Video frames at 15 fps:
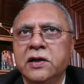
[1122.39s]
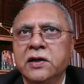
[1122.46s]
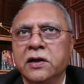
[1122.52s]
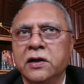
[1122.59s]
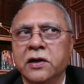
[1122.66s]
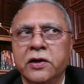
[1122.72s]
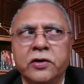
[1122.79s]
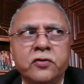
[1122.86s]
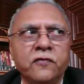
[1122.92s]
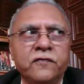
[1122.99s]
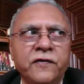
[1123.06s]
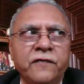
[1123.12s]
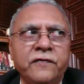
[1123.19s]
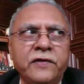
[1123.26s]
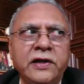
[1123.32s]

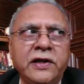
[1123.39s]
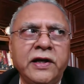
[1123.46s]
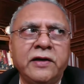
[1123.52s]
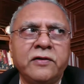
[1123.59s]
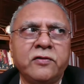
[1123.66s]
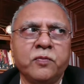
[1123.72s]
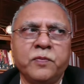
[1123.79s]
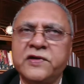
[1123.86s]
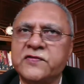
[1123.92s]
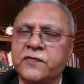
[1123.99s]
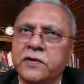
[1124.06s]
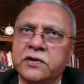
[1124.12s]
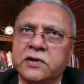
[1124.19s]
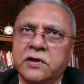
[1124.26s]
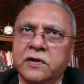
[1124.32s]
258 rupees
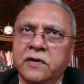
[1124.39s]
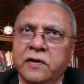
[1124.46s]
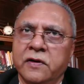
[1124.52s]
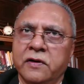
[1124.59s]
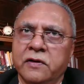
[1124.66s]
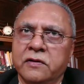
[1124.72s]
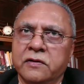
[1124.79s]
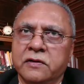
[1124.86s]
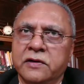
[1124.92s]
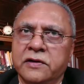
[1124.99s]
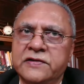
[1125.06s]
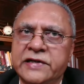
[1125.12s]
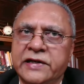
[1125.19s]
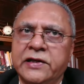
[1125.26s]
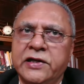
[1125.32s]
for the
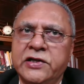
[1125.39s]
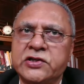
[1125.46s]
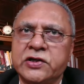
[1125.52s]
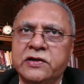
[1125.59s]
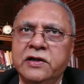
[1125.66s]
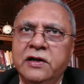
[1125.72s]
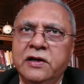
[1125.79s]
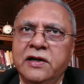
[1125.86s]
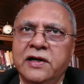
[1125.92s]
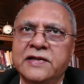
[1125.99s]
signature,